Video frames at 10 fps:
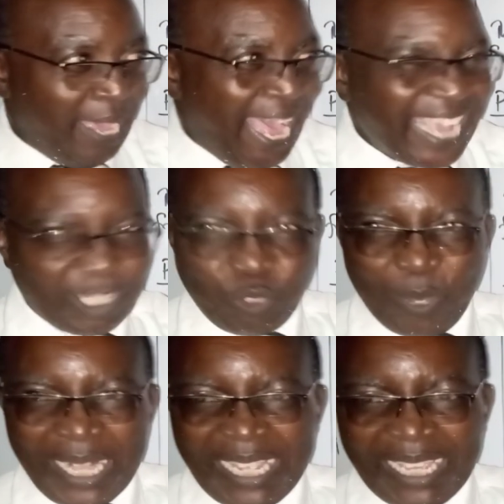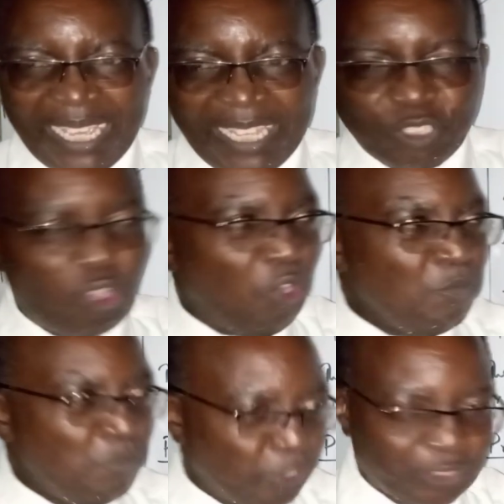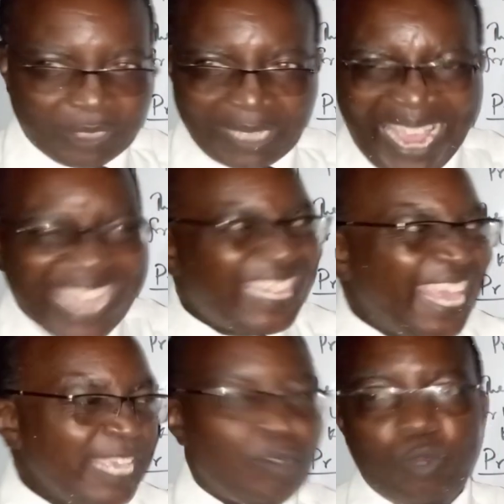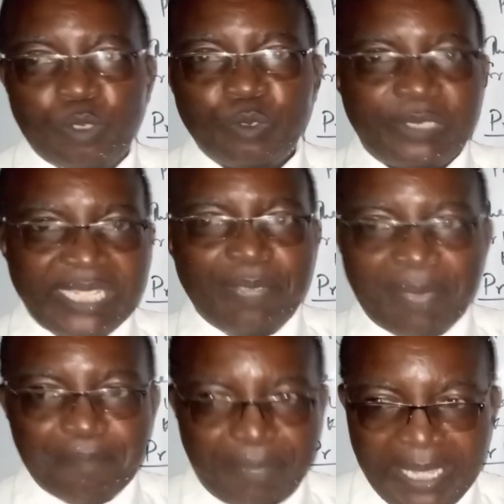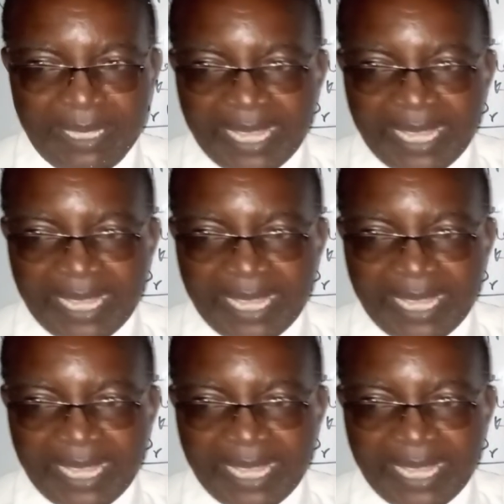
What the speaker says: actually is almost either equal to sigma B,